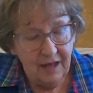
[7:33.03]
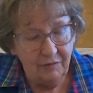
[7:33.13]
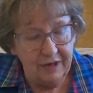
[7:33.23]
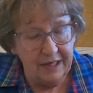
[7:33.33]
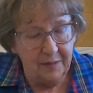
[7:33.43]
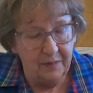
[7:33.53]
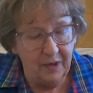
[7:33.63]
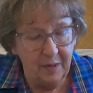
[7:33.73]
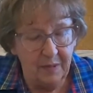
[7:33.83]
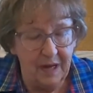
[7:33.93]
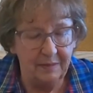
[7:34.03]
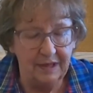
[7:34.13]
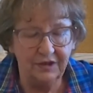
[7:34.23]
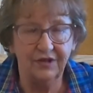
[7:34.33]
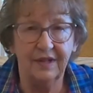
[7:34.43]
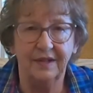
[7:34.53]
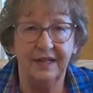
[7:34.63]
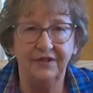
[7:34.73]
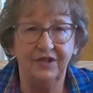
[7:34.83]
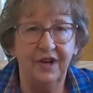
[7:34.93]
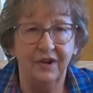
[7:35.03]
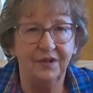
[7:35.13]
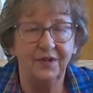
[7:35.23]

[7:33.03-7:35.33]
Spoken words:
read a book published this year,